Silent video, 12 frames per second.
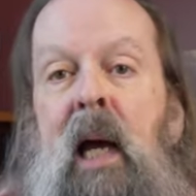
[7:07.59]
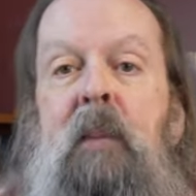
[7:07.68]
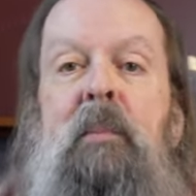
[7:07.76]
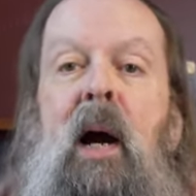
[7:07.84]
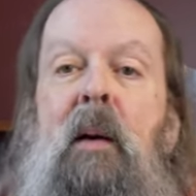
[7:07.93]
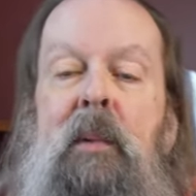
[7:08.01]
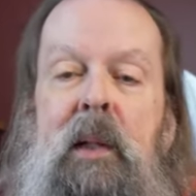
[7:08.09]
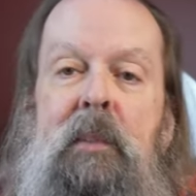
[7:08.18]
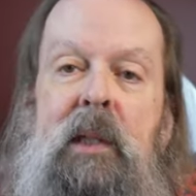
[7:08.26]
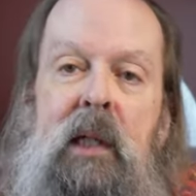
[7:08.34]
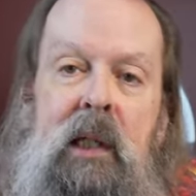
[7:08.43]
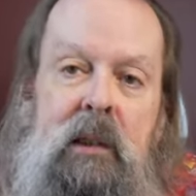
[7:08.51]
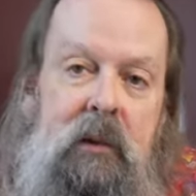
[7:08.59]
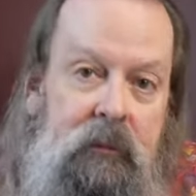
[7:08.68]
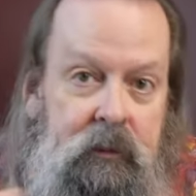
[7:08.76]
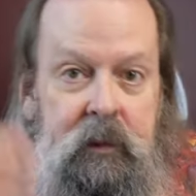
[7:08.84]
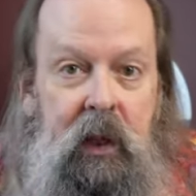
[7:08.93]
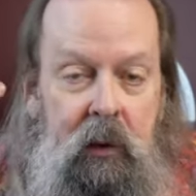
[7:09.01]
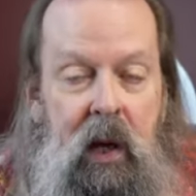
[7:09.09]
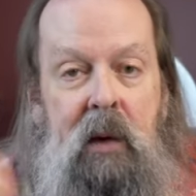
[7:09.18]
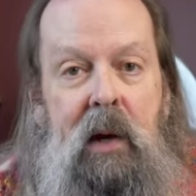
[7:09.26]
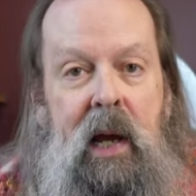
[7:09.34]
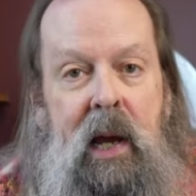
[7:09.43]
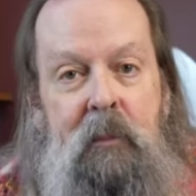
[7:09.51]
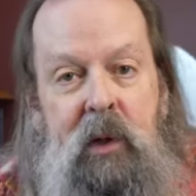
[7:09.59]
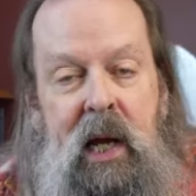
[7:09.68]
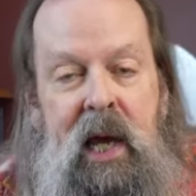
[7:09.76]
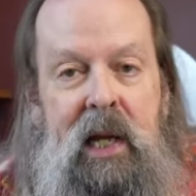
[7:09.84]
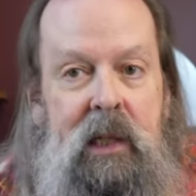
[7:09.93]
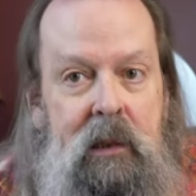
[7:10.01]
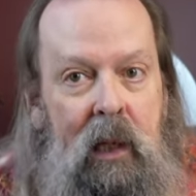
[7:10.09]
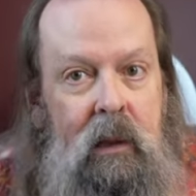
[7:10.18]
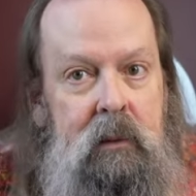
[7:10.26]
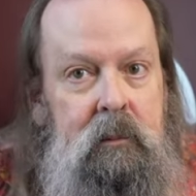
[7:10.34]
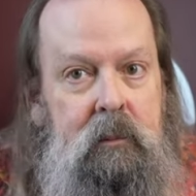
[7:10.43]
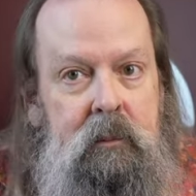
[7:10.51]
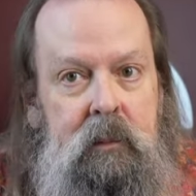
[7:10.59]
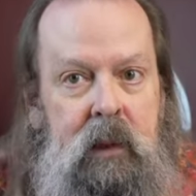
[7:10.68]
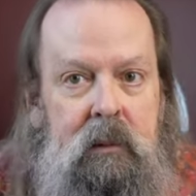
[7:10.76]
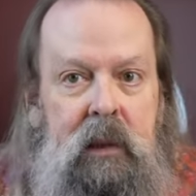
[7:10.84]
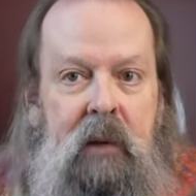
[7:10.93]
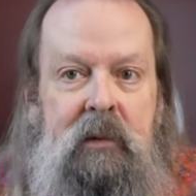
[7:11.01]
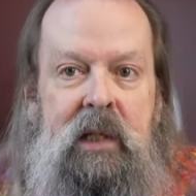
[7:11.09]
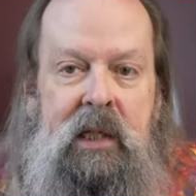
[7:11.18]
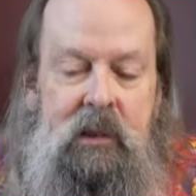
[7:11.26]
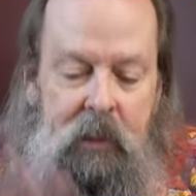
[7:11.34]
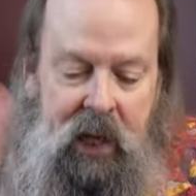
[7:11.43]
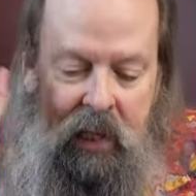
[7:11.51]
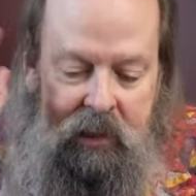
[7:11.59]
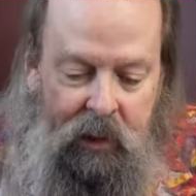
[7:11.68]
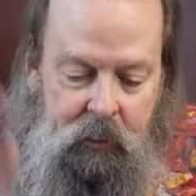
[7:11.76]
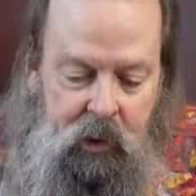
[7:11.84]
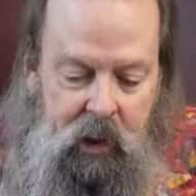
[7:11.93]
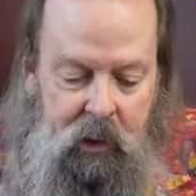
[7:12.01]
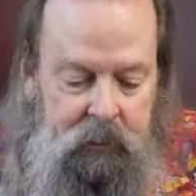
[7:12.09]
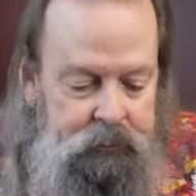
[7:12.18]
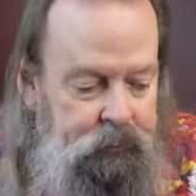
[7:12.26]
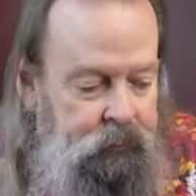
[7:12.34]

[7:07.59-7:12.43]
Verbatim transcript: and probably because of, you know, how I am when I edit, I'll have it next to my head somewhere.